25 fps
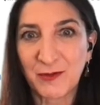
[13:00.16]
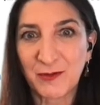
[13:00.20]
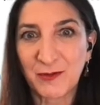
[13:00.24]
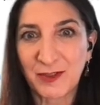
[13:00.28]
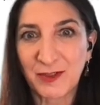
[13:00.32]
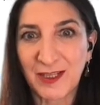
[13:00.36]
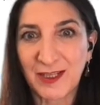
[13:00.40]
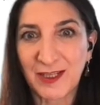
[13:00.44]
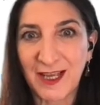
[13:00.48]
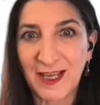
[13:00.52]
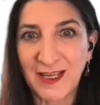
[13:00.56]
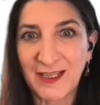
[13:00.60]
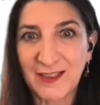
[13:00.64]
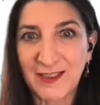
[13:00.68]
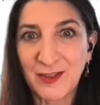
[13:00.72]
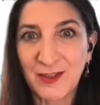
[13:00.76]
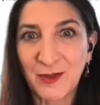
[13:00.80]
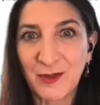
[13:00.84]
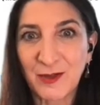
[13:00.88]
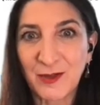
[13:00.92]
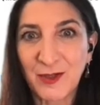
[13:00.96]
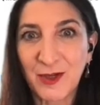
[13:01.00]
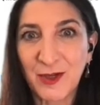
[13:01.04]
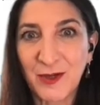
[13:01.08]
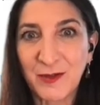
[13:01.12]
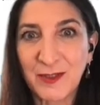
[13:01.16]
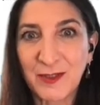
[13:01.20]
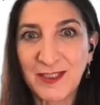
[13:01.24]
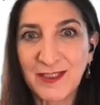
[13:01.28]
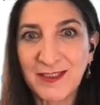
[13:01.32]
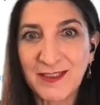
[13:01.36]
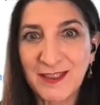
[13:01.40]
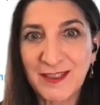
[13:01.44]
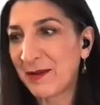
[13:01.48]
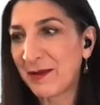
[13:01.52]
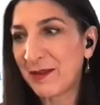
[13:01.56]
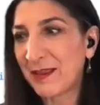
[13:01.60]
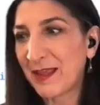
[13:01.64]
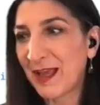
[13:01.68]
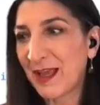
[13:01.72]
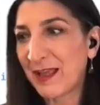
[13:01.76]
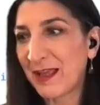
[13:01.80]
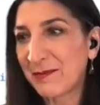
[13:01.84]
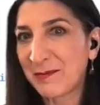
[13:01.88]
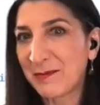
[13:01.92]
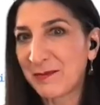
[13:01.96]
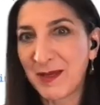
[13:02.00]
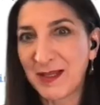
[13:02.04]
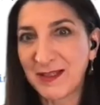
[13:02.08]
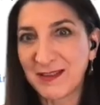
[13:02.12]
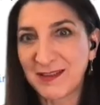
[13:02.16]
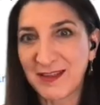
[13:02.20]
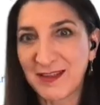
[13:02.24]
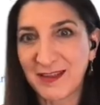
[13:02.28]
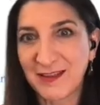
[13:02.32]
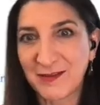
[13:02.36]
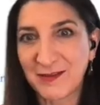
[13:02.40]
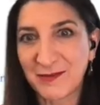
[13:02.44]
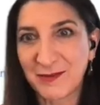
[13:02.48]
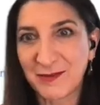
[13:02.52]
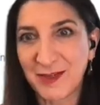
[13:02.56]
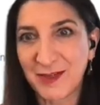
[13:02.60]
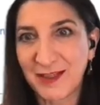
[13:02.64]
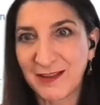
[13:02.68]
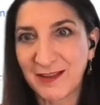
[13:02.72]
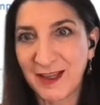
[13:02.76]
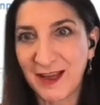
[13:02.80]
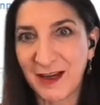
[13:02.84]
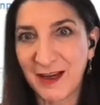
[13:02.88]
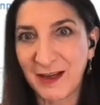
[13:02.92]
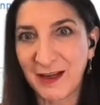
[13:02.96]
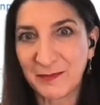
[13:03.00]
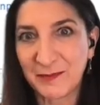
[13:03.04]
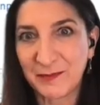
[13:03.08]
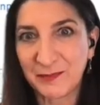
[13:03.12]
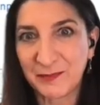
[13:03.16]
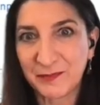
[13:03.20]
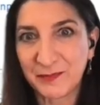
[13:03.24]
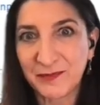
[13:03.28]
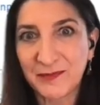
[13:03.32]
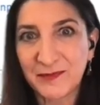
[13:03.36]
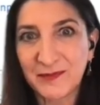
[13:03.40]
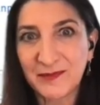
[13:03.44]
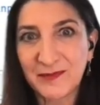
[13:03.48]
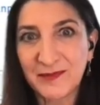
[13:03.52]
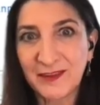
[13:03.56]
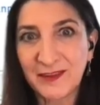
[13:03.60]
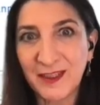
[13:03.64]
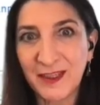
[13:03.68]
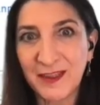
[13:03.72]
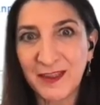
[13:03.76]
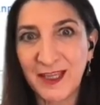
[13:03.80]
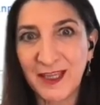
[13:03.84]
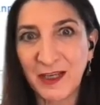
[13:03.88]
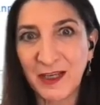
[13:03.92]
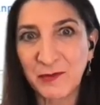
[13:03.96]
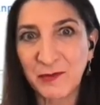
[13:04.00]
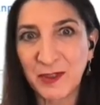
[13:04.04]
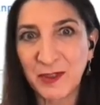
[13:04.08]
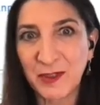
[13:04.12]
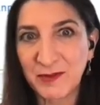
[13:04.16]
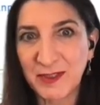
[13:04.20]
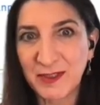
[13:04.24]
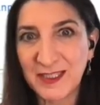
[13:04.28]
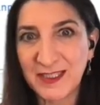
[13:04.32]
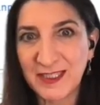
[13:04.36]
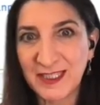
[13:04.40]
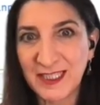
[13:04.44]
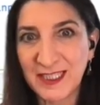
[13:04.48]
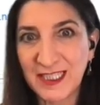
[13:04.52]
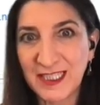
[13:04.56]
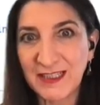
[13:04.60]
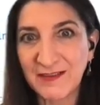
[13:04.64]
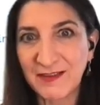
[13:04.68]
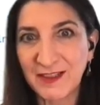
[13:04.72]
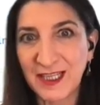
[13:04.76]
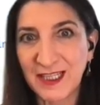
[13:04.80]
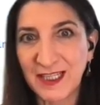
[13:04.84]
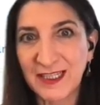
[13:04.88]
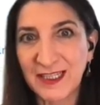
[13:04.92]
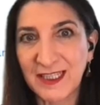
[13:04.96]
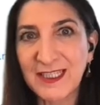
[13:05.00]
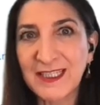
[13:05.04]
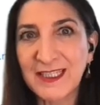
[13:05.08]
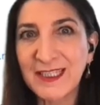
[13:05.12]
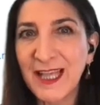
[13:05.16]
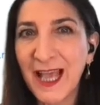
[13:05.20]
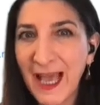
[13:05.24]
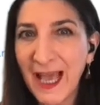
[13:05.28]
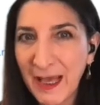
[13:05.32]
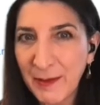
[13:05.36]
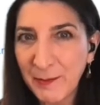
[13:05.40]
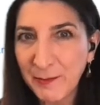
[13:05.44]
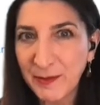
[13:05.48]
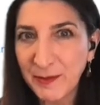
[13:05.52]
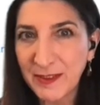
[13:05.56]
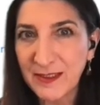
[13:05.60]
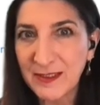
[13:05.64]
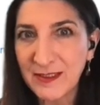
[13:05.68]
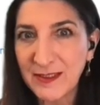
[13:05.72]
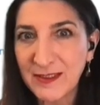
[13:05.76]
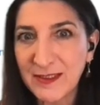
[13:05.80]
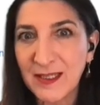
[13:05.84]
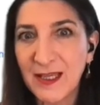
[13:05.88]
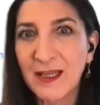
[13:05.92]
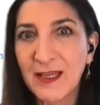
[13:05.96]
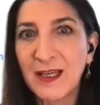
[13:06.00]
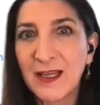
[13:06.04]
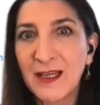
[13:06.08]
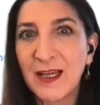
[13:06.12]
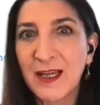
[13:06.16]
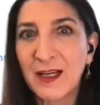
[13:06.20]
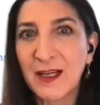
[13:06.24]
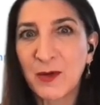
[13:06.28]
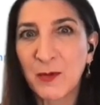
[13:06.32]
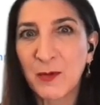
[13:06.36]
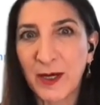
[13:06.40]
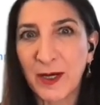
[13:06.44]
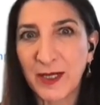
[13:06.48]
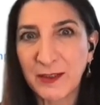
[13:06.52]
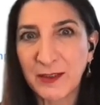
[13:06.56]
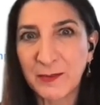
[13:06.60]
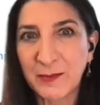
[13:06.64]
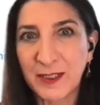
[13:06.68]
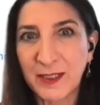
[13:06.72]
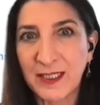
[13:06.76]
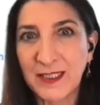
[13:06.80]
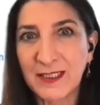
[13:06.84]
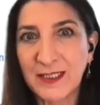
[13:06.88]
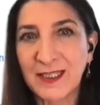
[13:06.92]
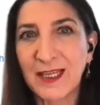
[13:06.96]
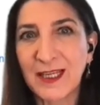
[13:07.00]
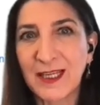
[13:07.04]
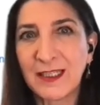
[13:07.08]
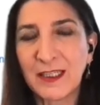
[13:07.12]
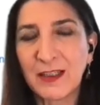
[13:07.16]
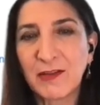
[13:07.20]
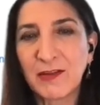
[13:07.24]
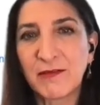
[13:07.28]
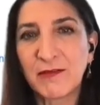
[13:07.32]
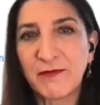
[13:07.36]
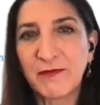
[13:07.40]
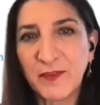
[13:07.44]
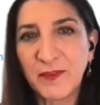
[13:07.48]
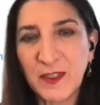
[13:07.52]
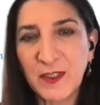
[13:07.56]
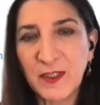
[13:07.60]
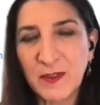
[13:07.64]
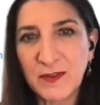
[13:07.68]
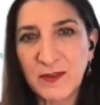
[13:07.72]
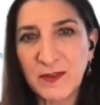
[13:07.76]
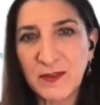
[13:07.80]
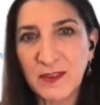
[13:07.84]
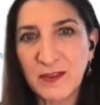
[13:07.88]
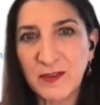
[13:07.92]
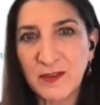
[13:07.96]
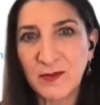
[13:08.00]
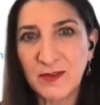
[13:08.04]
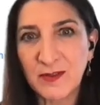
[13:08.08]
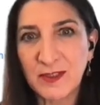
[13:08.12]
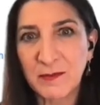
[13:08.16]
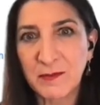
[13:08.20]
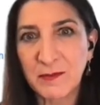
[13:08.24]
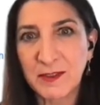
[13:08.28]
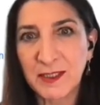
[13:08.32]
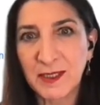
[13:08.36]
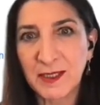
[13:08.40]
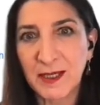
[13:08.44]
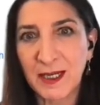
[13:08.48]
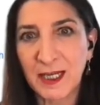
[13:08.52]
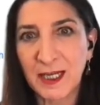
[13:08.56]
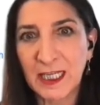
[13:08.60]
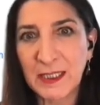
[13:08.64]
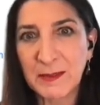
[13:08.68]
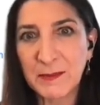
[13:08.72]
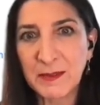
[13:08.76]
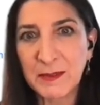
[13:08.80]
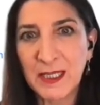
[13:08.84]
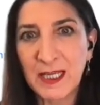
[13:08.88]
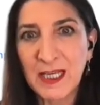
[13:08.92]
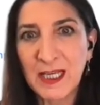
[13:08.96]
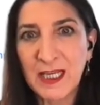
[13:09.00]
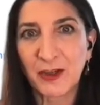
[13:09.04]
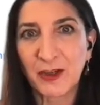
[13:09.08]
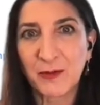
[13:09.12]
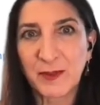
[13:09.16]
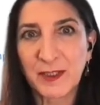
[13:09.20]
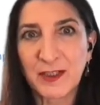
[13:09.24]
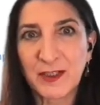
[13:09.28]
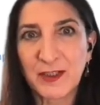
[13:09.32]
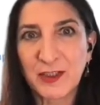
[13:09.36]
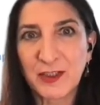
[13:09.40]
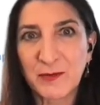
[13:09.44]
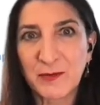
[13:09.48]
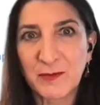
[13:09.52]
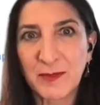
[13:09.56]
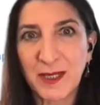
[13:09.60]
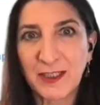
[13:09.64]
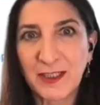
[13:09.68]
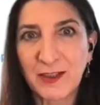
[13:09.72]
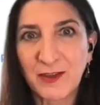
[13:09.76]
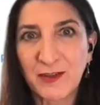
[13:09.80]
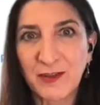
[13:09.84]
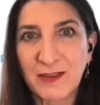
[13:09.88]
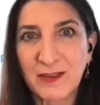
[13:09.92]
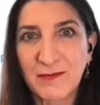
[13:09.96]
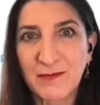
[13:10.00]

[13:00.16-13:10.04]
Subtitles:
realize. So notice that message right there that we received. And this happens quite a bit, and it confuses you sometimes because you might not